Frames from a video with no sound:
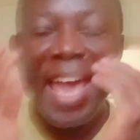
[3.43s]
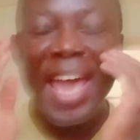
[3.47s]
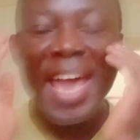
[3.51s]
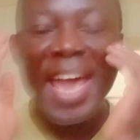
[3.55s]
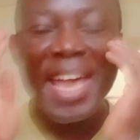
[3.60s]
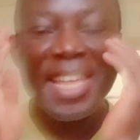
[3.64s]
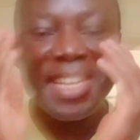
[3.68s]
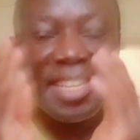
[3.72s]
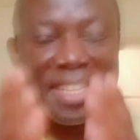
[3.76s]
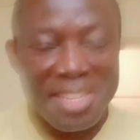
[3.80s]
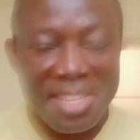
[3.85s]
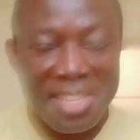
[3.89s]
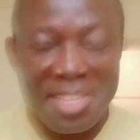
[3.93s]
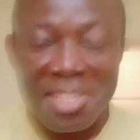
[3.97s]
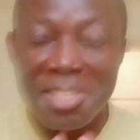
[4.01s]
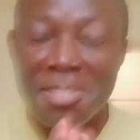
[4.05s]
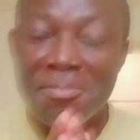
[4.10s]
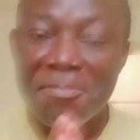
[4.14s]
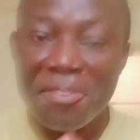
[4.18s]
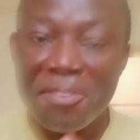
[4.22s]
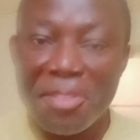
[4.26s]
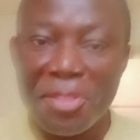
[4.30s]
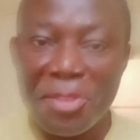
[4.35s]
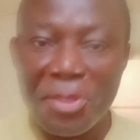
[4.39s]
and in this
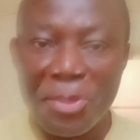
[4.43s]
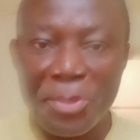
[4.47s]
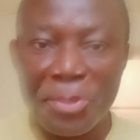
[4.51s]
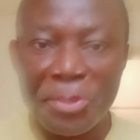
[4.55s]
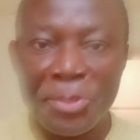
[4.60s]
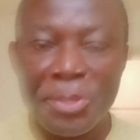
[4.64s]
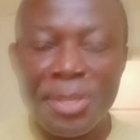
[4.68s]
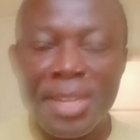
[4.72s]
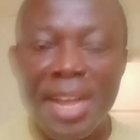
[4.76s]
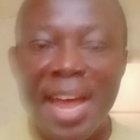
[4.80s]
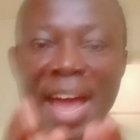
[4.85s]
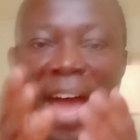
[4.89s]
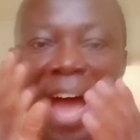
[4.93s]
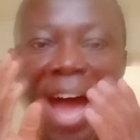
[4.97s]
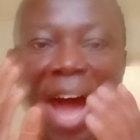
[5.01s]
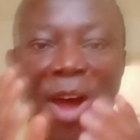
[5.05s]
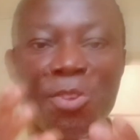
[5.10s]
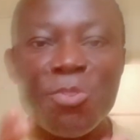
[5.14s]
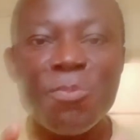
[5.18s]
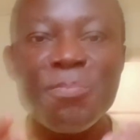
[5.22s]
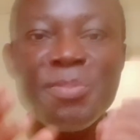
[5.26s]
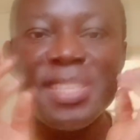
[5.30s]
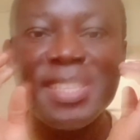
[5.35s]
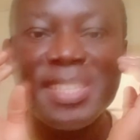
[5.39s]
video, I
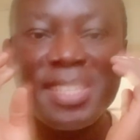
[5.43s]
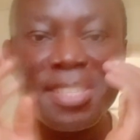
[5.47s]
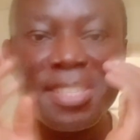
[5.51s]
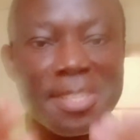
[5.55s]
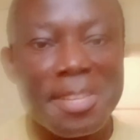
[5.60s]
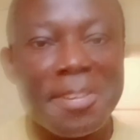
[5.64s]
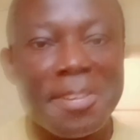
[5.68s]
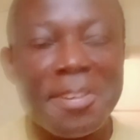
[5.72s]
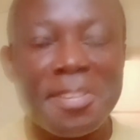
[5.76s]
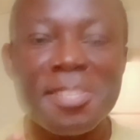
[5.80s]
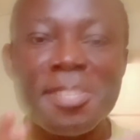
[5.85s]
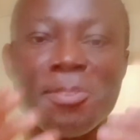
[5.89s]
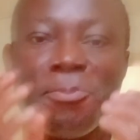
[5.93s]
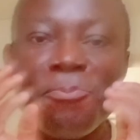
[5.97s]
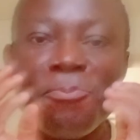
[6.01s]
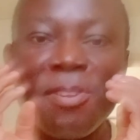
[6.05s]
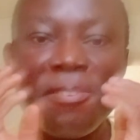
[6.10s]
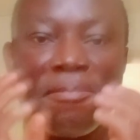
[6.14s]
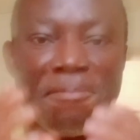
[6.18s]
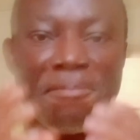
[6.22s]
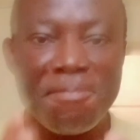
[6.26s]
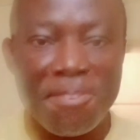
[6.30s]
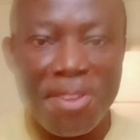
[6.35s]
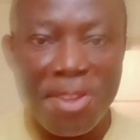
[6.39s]
will be discussing
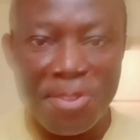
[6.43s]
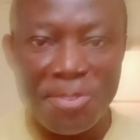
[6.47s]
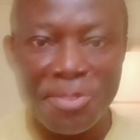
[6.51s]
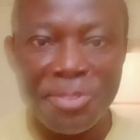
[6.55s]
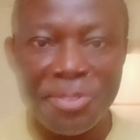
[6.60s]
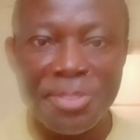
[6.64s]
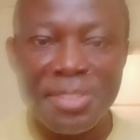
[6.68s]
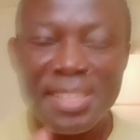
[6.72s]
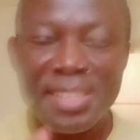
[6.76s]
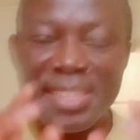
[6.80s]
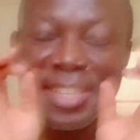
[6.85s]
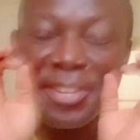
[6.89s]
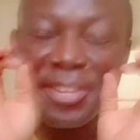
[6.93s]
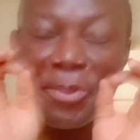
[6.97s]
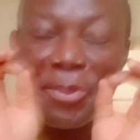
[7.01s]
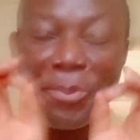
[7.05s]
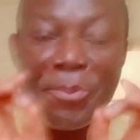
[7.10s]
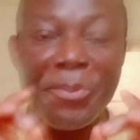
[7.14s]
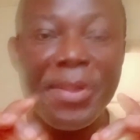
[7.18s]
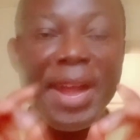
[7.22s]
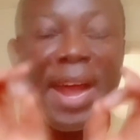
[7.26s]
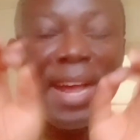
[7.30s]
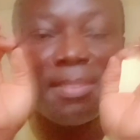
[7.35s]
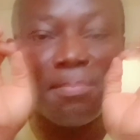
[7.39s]
with you the
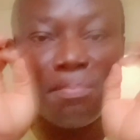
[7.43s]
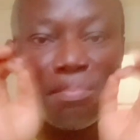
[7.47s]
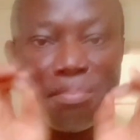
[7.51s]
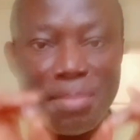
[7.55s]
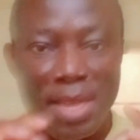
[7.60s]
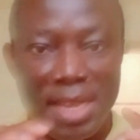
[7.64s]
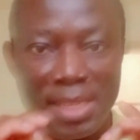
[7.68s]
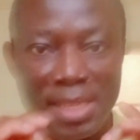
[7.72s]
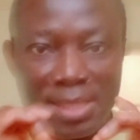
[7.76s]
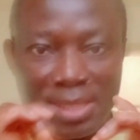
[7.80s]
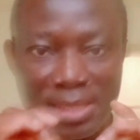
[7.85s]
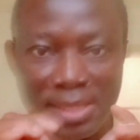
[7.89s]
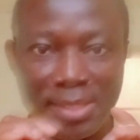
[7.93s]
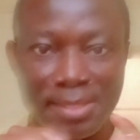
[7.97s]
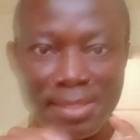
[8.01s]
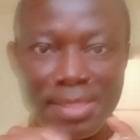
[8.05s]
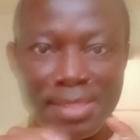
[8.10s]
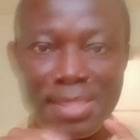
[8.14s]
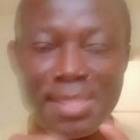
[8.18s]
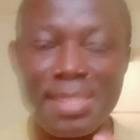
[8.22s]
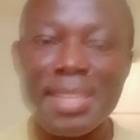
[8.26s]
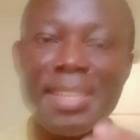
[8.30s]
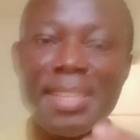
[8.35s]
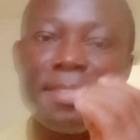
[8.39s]
correct
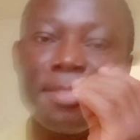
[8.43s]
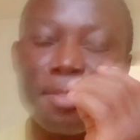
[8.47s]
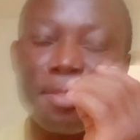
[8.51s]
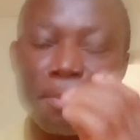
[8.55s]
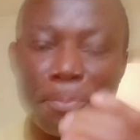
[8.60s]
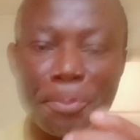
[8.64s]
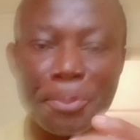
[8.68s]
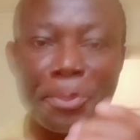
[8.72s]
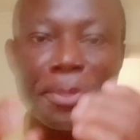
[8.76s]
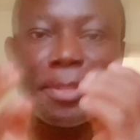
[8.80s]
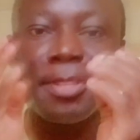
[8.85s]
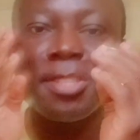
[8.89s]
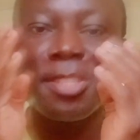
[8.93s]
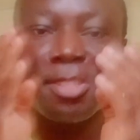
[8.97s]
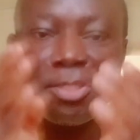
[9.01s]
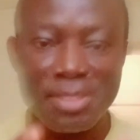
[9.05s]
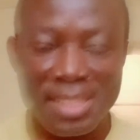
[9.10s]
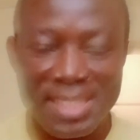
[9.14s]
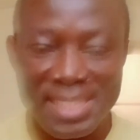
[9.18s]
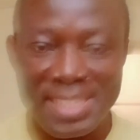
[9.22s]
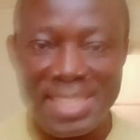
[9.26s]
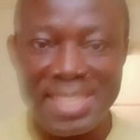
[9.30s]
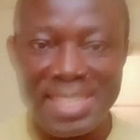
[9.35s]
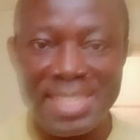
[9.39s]
measures and support
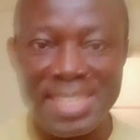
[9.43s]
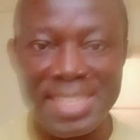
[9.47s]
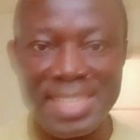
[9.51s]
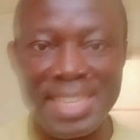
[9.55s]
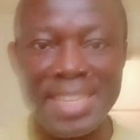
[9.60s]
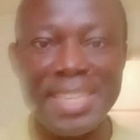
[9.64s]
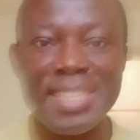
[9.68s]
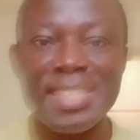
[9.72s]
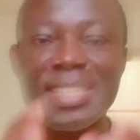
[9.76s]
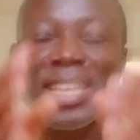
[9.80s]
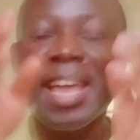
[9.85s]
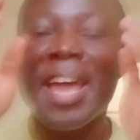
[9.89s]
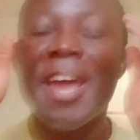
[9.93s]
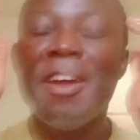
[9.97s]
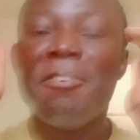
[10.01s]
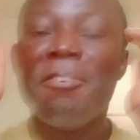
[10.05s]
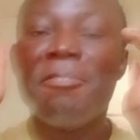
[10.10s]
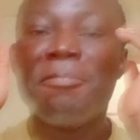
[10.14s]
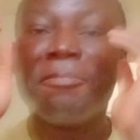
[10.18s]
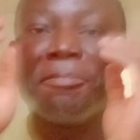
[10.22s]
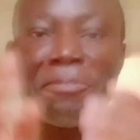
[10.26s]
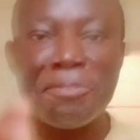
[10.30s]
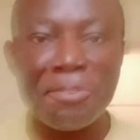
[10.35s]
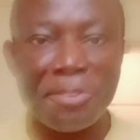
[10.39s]
strategies
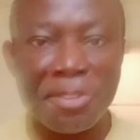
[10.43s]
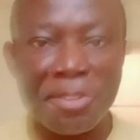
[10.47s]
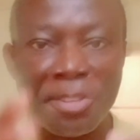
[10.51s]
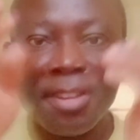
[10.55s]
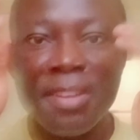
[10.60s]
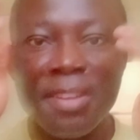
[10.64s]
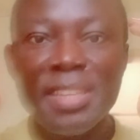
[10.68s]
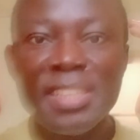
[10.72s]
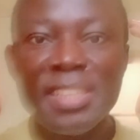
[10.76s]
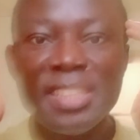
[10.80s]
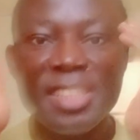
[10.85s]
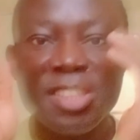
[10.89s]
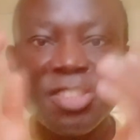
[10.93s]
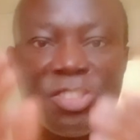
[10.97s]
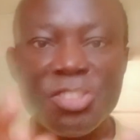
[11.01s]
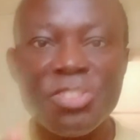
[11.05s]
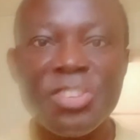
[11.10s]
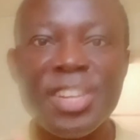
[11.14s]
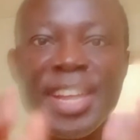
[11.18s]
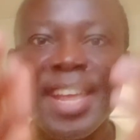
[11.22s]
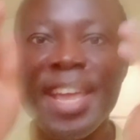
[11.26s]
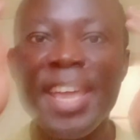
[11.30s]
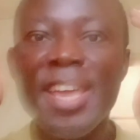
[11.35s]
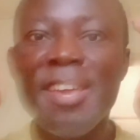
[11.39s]
for
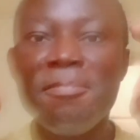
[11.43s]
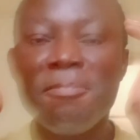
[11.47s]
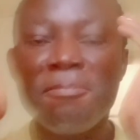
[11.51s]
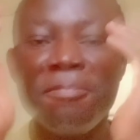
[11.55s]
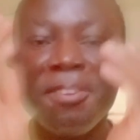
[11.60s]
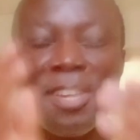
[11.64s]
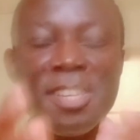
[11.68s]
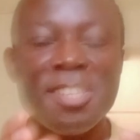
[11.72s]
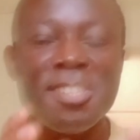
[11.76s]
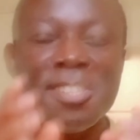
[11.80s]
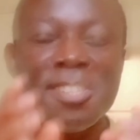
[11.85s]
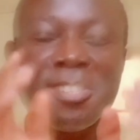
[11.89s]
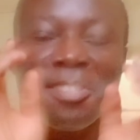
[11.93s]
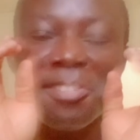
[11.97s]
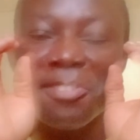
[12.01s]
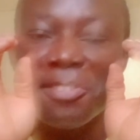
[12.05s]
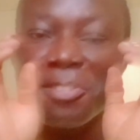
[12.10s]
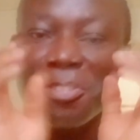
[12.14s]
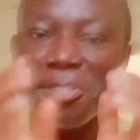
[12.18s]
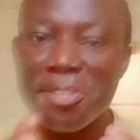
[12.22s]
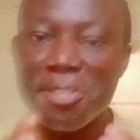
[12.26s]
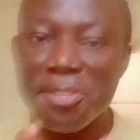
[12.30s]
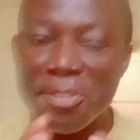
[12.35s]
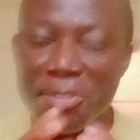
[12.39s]
three fictional
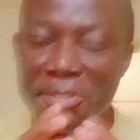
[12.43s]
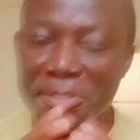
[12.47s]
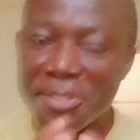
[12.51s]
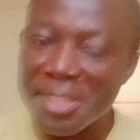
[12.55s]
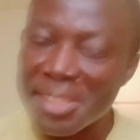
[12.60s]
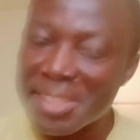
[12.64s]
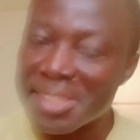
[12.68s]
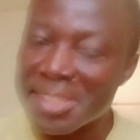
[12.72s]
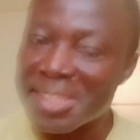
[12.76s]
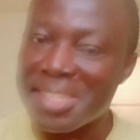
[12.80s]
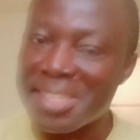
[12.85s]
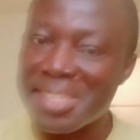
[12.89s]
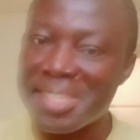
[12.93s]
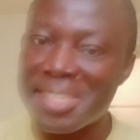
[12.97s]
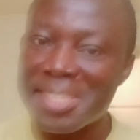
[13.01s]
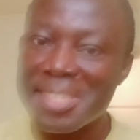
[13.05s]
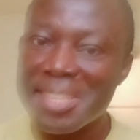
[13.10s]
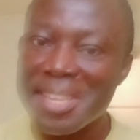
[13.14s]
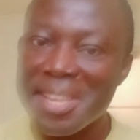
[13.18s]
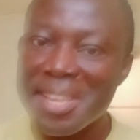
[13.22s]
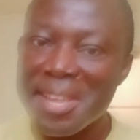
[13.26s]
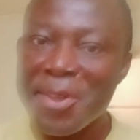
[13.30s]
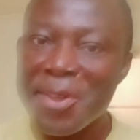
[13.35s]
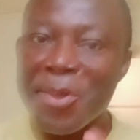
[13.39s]
students
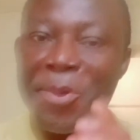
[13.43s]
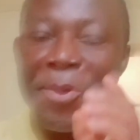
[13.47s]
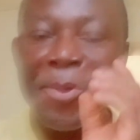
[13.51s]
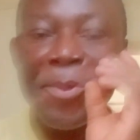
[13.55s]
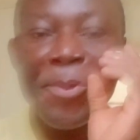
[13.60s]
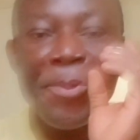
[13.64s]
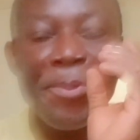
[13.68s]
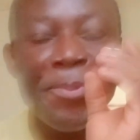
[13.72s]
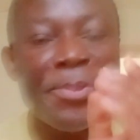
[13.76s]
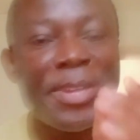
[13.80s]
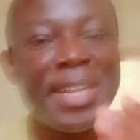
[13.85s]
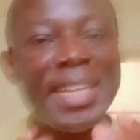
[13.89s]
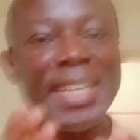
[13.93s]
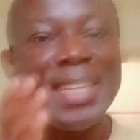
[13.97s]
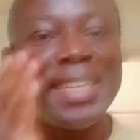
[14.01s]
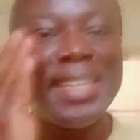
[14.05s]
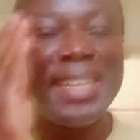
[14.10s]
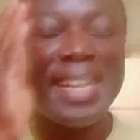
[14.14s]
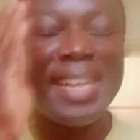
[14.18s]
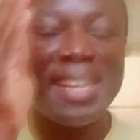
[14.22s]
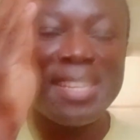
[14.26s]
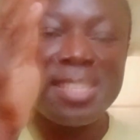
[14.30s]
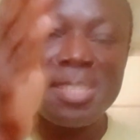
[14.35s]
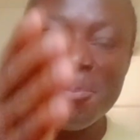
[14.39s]
who
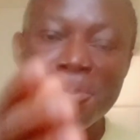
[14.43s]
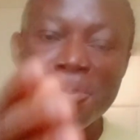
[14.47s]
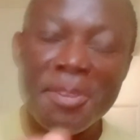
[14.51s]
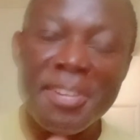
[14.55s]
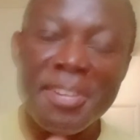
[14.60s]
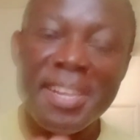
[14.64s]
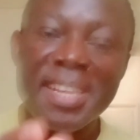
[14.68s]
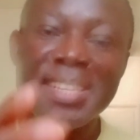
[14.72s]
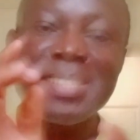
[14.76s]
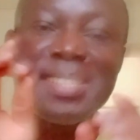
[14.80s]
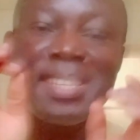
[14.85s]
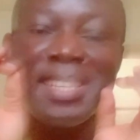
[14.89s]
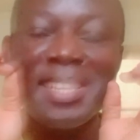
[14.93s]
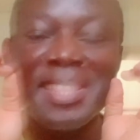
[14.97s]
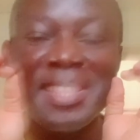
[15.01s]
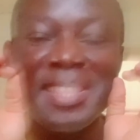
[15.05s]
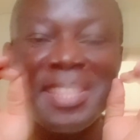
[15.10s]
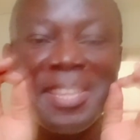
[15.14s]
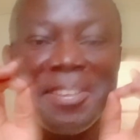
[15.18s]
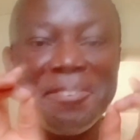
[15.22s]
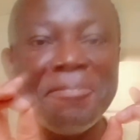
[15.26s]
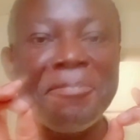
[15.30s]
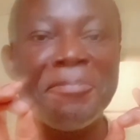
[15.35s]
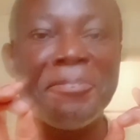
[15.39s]
are experiencing
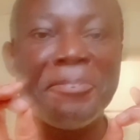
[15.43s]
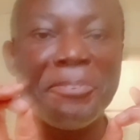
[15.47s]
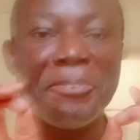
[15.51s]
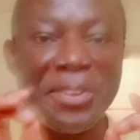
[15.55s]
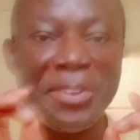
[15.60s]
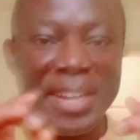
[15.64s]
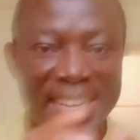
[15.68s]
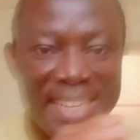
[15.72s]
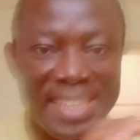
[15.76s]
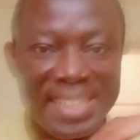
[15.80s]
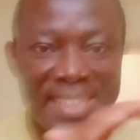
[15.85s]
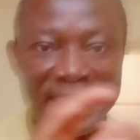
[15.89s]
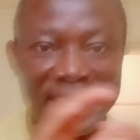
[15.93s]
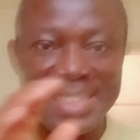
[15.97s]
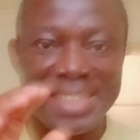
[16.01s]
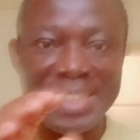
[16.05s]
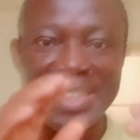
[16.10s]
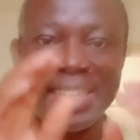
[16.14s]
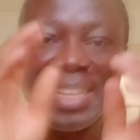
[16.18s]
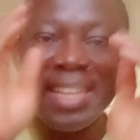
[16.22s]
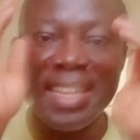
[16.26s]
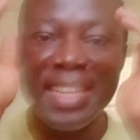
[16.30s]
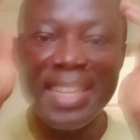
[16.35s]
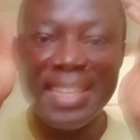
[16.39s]
different
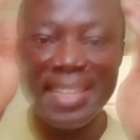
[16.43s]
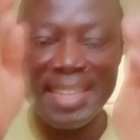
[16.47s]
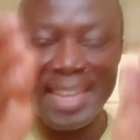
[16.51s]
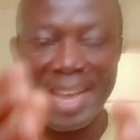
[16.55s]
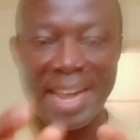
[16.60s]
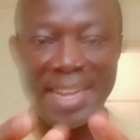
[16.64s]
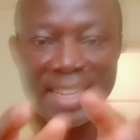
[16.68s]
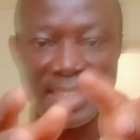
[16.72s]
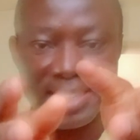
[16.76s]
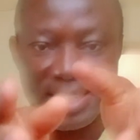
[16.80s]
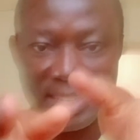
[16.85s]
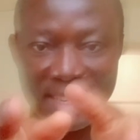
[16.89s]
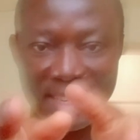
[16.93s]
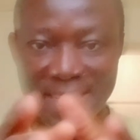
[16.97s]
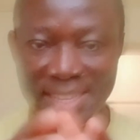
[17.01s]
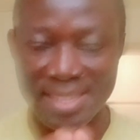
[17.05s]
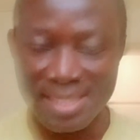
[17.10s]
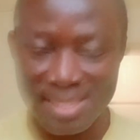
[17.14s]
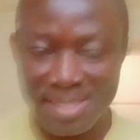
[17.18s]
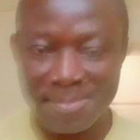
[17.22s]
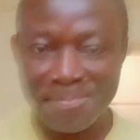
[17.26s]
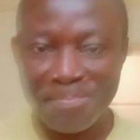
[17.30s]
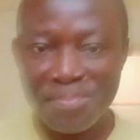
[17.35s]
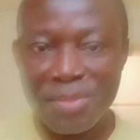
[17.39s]
learning
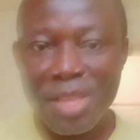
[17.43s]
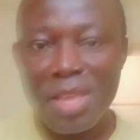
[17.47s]
needs.